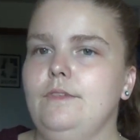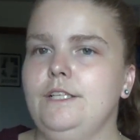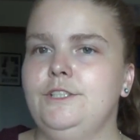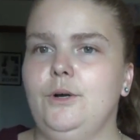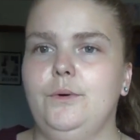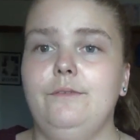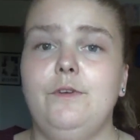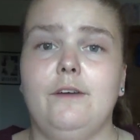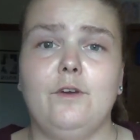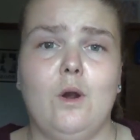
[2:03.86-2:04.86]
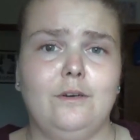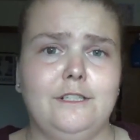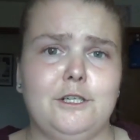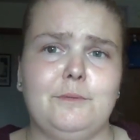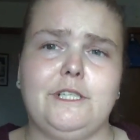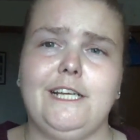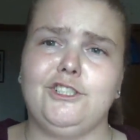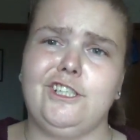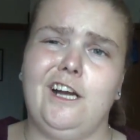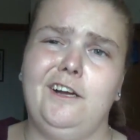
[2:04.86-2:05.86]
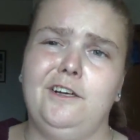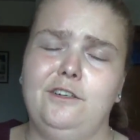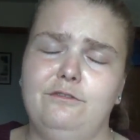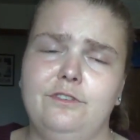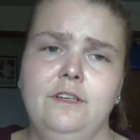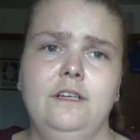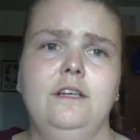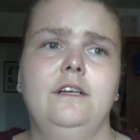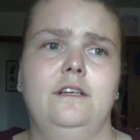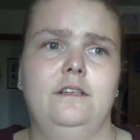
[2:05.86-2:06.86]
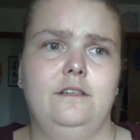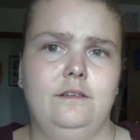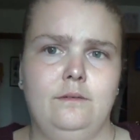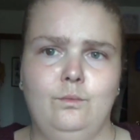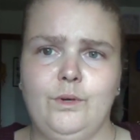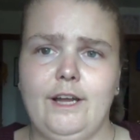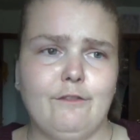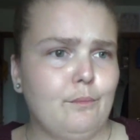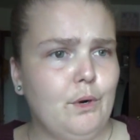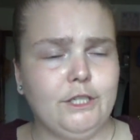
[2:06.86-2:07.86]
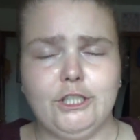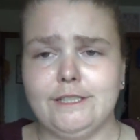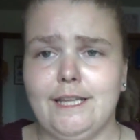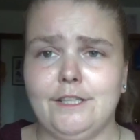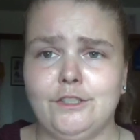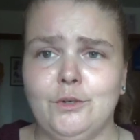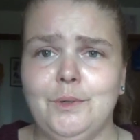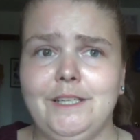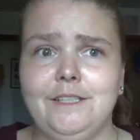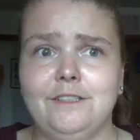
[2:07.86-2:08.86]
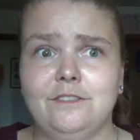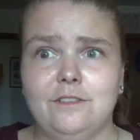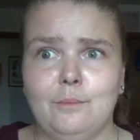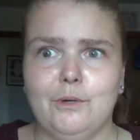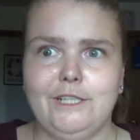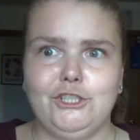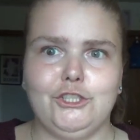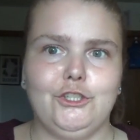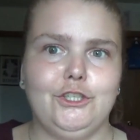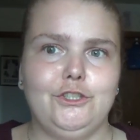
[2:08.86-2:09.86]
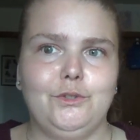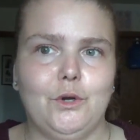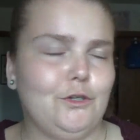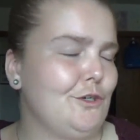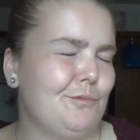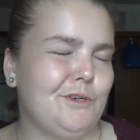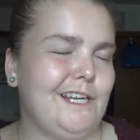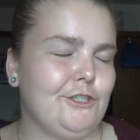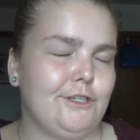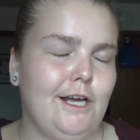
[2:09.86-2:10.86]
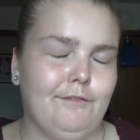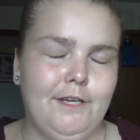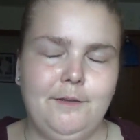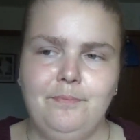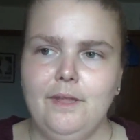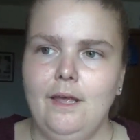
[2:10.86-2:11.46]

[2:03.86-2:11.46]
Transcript: So if you have your own interpretation of whatever project that they're doing, I'm pretty sure you could do your interpretation of it.